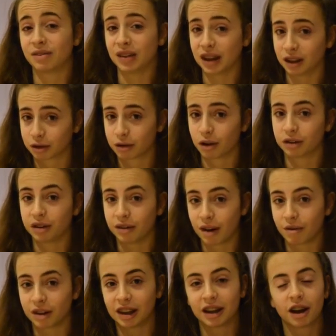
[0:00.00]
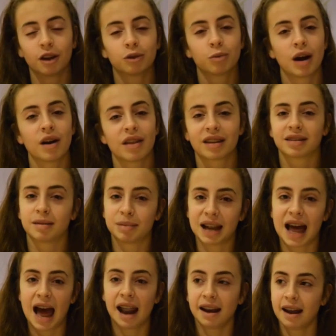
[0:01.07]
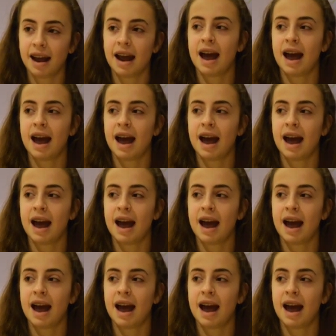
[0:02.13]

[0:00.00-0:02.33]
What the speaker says: fingers crossed if everything goes well, that's the plan.